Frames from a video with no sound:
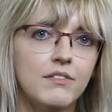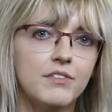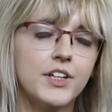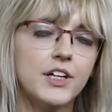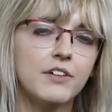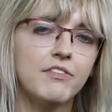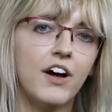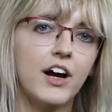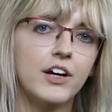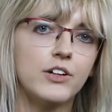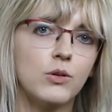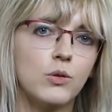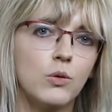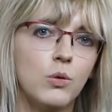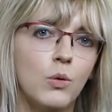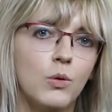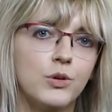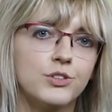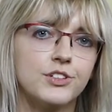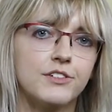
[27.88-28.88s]
For the final
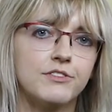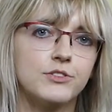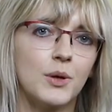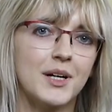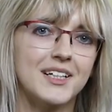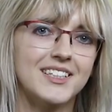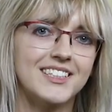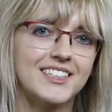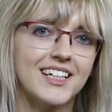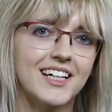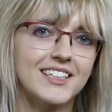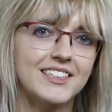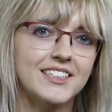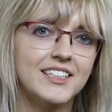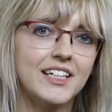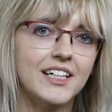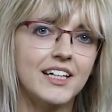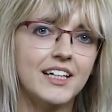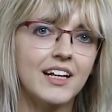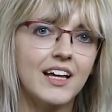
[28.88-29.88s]
quarter of
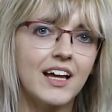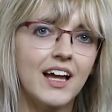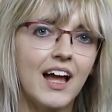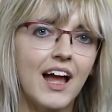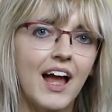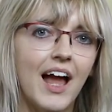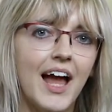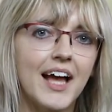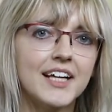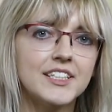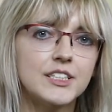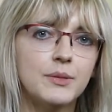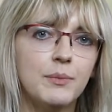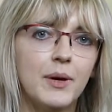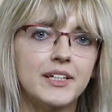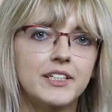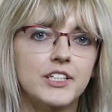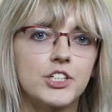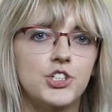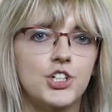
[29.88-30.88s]
2018,
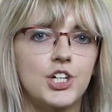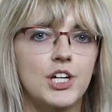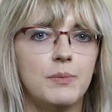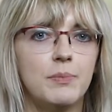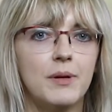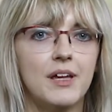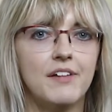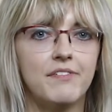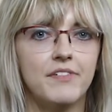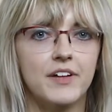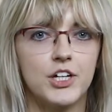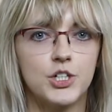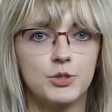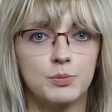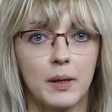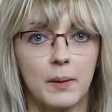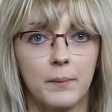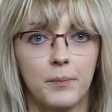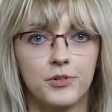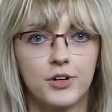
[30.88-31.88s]
estimated GB finished
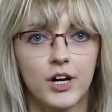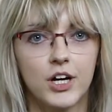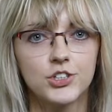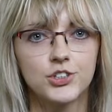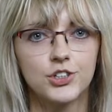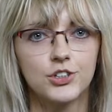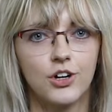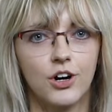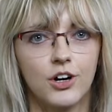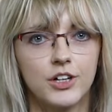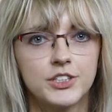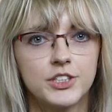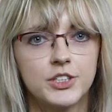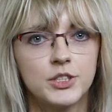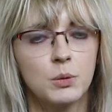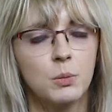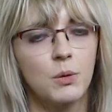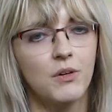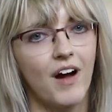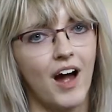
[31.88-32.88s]
pig production
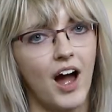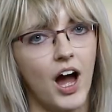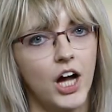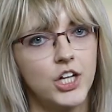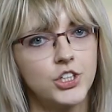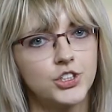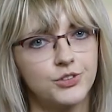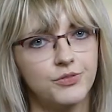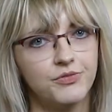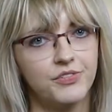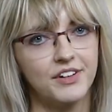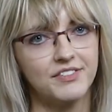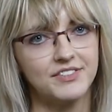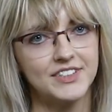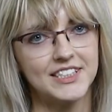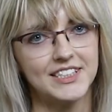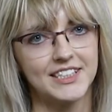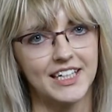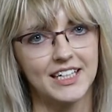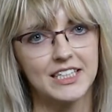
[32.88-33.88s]
costs were at
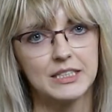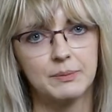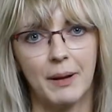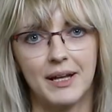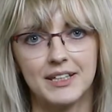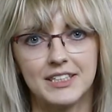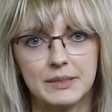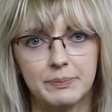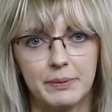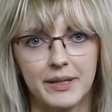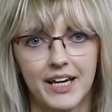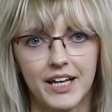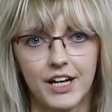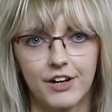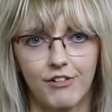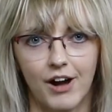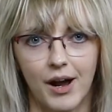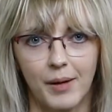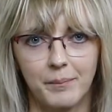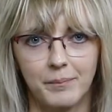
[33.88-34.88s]
156 pence per
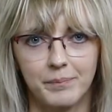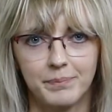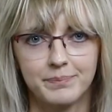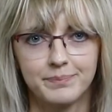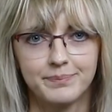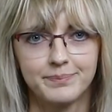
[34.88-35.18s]
kilogram.